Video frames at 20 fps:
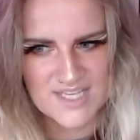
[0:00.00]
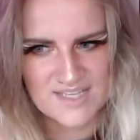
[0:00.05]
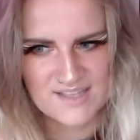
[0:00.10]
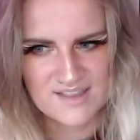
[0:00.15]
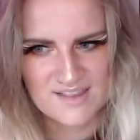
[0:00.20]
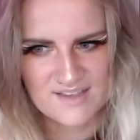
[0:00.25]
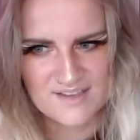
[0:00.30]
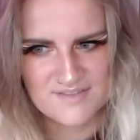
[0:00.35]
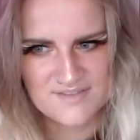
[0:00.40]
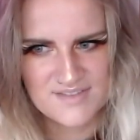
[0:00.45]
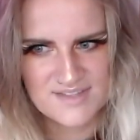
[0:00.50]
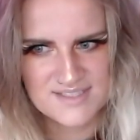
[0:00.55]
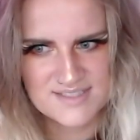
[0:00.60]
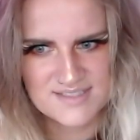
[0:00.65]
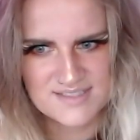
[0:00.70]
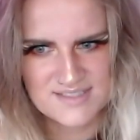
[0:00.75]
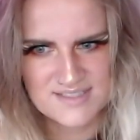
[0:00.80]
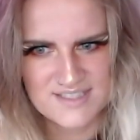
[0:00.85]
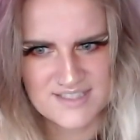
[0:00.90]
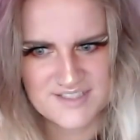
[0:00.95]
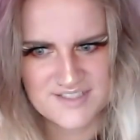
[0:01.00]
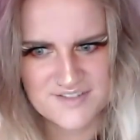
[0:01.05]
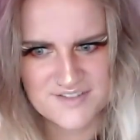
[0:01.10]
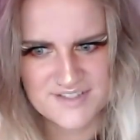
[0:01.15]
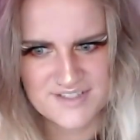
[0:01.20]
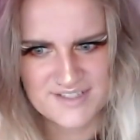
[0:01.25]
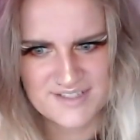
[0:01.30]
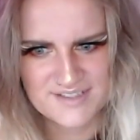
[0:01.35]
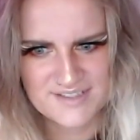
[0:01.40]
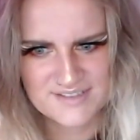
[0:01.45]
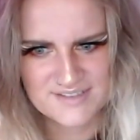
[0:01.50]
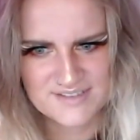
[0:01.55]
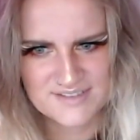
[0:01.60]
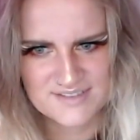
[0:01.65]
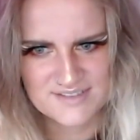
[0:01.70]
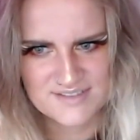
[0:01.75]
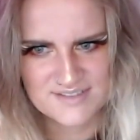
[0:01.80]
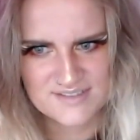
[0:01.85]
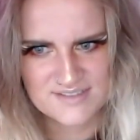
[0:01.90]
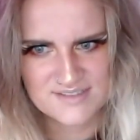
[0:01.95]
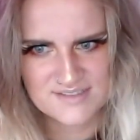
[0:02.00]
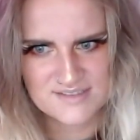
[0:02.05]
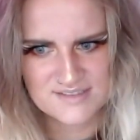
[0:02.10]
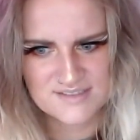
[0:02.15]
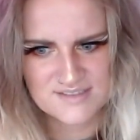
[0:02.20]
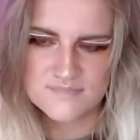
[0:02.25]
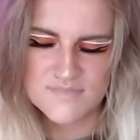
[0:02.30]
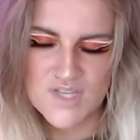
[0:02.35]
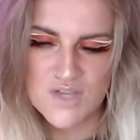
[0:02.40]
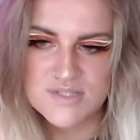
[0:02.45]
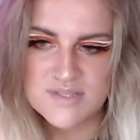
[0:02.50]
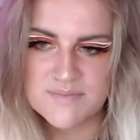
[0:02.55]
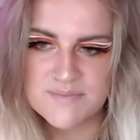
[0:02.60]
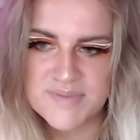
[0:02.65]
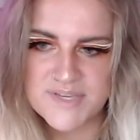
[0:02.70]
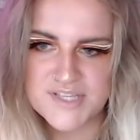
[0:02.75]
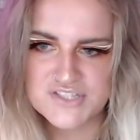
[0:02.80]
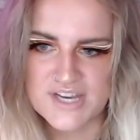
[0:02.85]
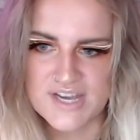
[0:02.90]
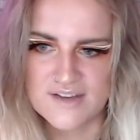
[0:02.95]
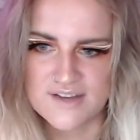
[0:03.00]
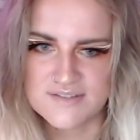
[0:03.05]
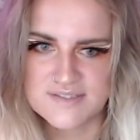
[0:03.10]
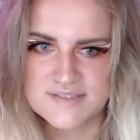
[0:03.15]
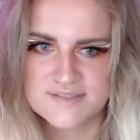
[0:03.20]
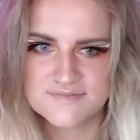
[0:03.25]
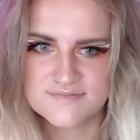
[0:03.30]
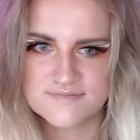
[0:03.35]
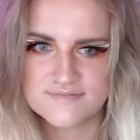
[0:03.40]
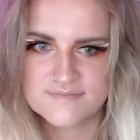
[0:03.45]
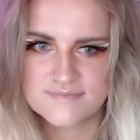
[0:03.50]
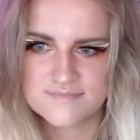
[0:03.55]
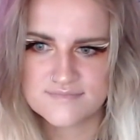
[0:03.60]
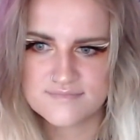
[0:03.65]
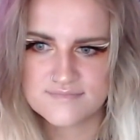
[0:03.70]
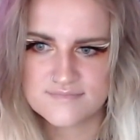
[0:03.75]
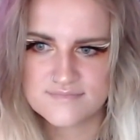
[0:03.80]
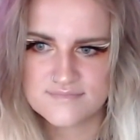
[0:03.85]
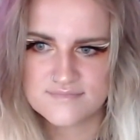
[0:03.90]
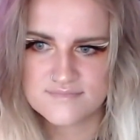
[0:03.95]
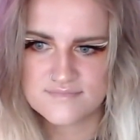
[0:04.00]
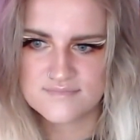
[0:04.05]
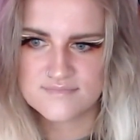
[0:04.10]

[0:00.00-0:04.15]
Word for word: I love the scenery. Oh, it's a beach house. Huh.